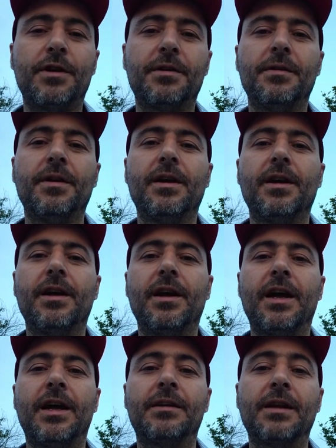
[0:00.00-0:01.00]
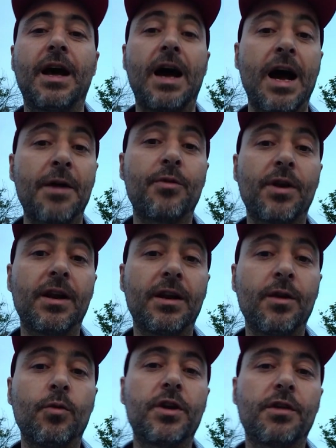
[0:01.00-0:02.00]
and I'm
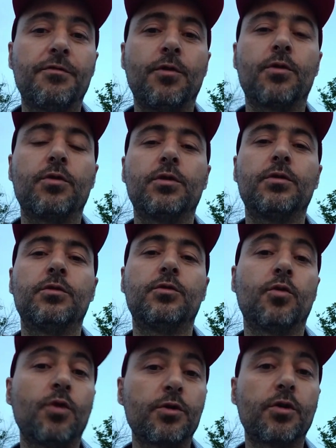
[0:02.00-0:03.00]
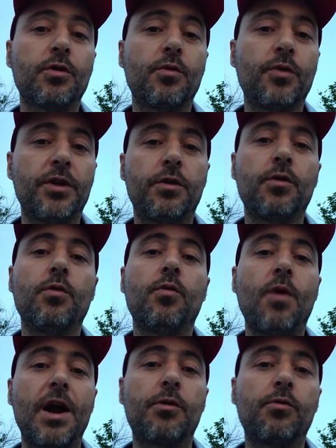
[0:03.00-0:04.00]
really looking forward to working with you
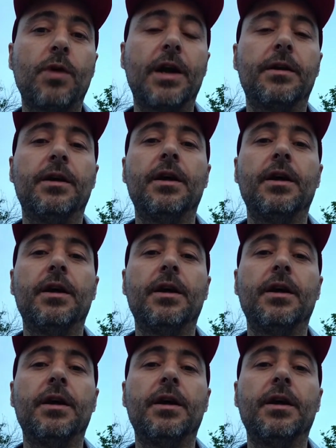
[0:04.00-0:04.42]
one-on-one.